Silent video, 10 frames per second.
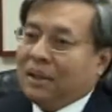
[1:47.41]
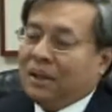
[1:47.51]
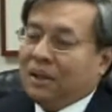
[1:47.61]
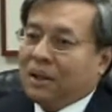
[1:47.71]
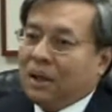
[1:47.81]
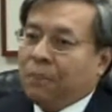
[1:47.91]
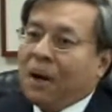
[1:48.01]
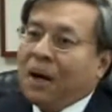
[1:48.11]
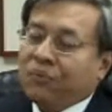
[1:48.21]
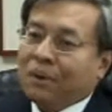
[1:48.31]

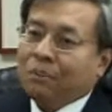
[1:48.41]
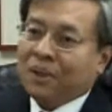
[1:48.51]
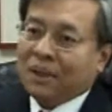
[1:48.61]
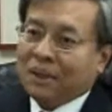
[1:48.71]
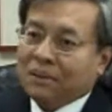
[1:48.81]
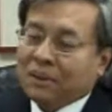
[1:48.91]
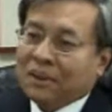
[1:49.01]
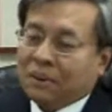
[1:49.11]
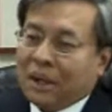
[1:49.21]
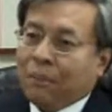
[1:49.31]
Apart from
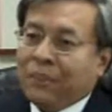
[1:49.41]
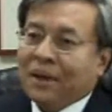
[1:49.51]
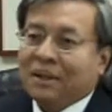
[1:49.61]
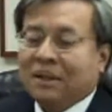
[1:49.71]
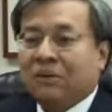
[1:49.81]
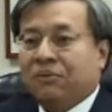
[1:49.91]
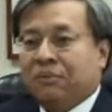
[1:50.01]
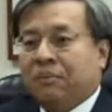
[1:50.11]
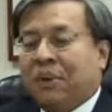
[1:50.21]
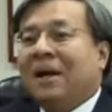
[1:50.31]
competitive
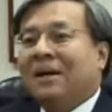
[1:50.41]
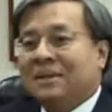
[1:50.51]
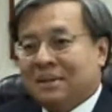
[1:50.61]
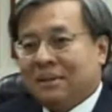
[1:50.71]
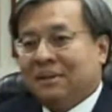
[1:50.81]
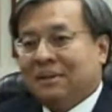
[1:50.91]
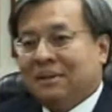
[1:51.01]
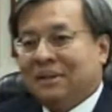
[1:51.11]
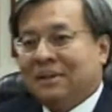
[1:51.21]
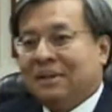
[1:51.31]
price
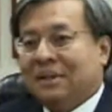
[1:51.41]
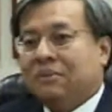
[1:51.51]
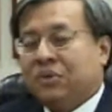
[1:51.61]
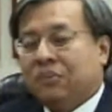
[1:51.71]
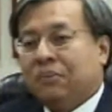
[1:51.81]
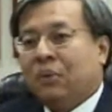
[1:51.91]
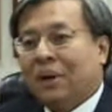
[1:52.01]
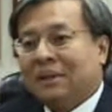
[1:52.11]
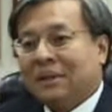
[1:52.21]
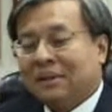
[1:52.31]
in terms of
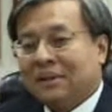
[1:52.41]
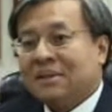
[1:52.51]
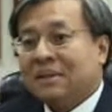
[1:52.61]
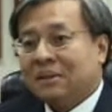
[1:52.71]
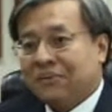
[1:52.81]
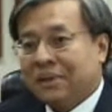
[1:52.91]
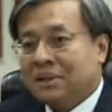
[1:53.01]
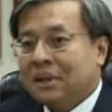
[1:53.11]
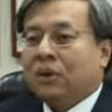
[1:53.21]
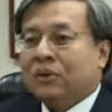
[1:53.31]
providing the
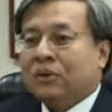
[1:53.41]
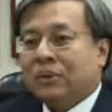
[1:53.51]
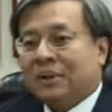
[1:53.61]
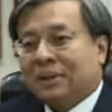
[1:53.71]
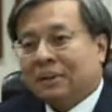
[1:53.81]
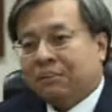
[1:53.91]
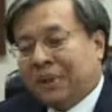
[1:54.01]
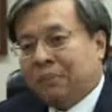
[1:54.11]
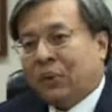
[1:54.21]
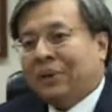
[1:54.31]
service, also the
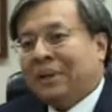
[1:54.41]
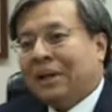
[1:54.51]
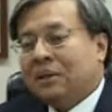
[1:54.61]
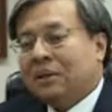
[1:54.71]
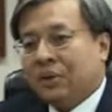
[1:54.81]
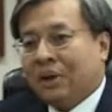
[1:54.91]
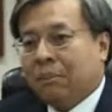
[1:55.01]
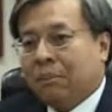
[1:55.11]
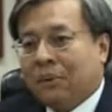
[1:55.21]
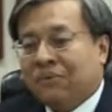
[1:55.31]
people in Asia are
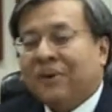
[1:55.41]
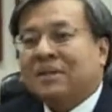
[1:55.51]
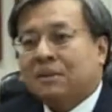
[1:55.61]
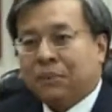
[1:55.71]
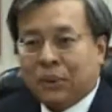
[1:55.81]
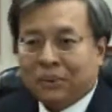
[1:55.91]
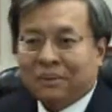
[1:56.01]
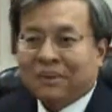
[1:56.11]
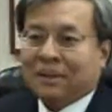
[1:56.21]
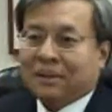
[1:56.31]
more flexible.
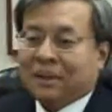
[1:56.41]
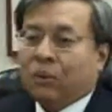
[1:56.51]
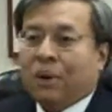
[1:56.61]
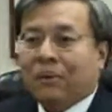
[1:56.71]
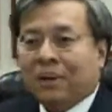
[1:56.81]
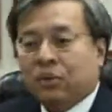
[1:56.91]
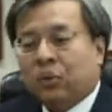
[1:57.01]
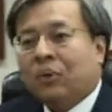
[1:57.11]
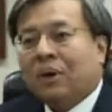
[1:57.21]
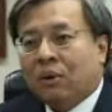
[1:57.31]
They are willing
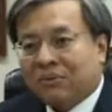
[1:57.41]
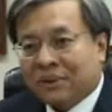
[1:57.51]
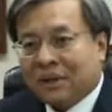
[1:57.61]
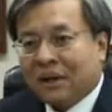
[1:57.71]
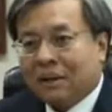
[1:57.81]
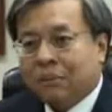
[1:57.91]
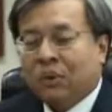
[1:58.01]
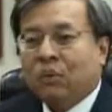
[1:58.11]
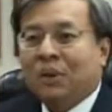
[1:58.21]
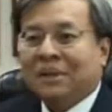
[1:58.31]
to work overtime
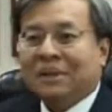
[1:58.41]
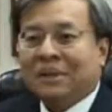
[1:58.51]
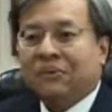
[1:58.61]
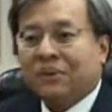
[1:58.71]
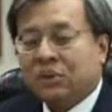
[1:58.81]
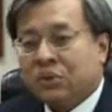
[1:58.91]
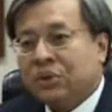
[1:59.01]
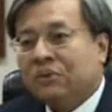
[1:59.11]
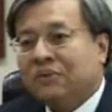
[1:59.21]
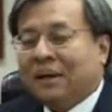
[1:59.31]
or work in different
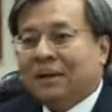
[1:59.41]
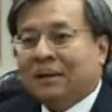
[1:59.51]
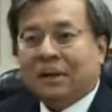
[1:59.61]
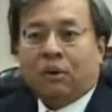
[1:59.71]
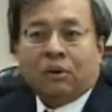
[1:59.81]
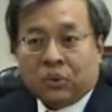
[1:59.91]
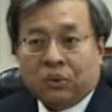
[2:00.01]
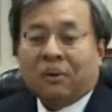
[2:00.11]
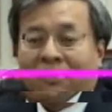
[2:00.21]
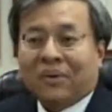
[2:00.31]
shifts. They are
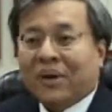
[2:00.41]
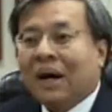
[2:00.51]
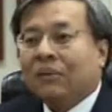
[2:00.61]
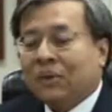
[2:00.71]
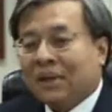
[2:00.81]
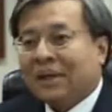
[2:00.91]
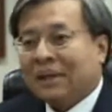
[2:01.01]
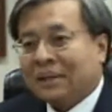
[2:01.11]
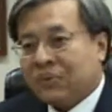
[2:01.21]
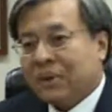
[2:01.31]
also very
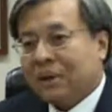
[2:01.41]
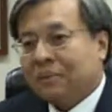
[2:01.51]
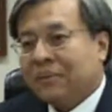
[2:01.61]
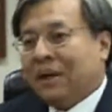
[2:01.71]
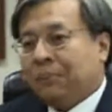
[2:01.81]
hardworking as well.